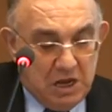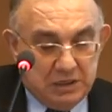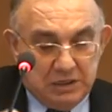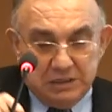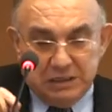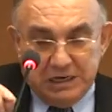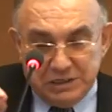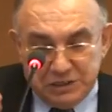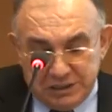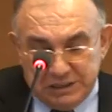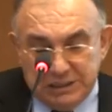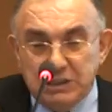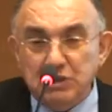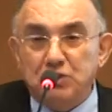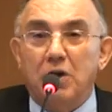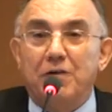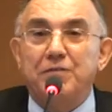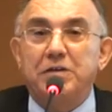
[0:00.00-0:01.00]
the
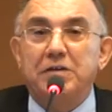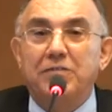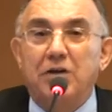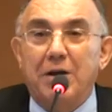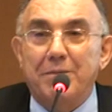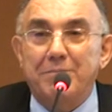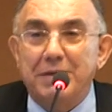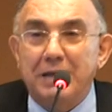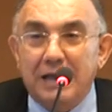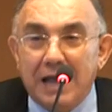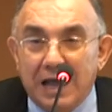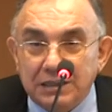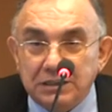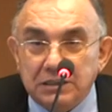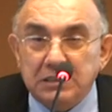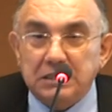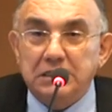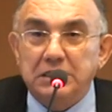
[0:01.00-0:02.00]
residents of developing
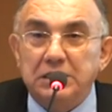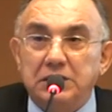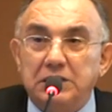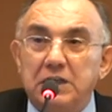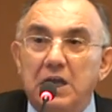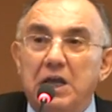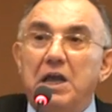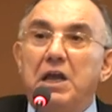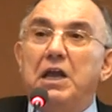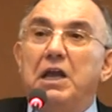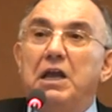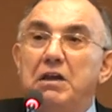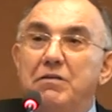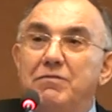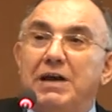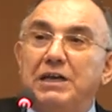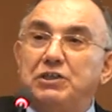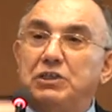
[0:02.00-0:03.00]
countries
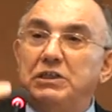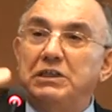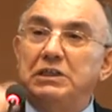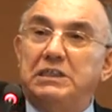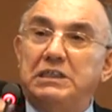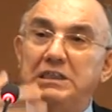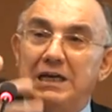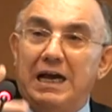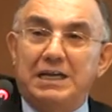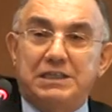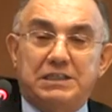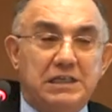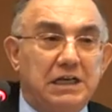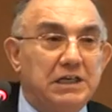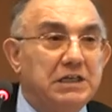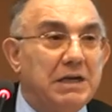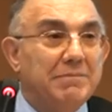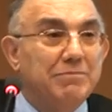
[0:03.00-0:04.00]
invest in real
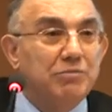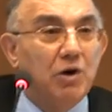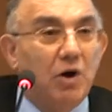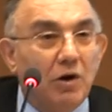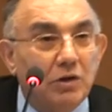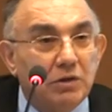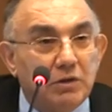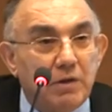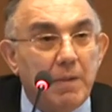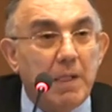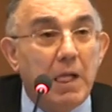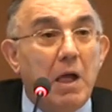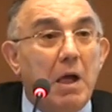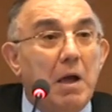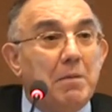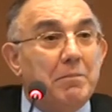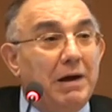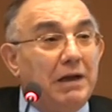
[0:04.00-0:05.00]
assets abroad,
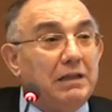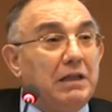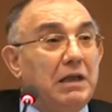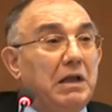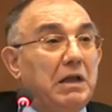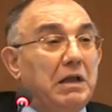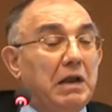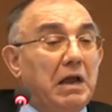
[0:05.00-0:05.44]
but